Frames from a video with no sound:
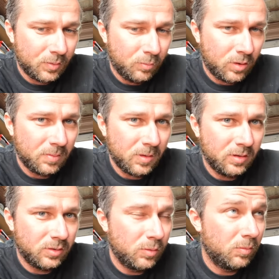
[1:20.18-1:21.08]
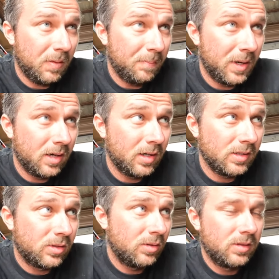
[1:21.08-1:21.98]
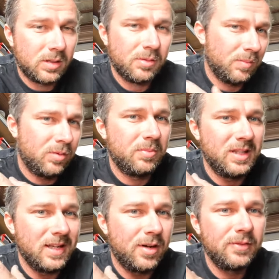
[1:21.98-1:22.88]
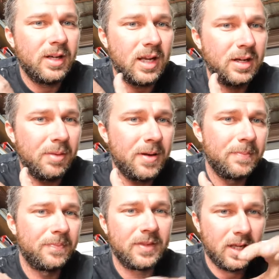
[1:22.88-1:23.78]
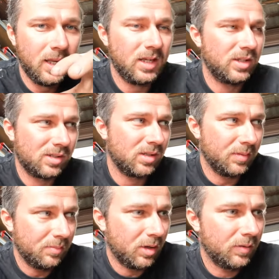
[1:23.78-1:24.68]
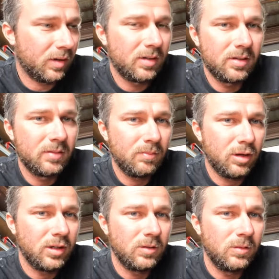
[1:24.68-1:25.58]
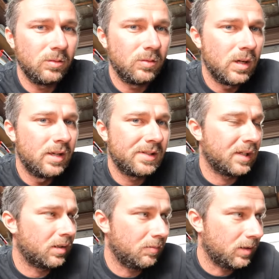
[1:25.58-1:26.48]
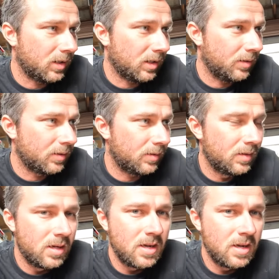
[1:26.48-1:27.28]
What I'm gonna do with my bearings too is I'm gonna put them in the oven to heat them up and then just slip them over my new center once it goes on.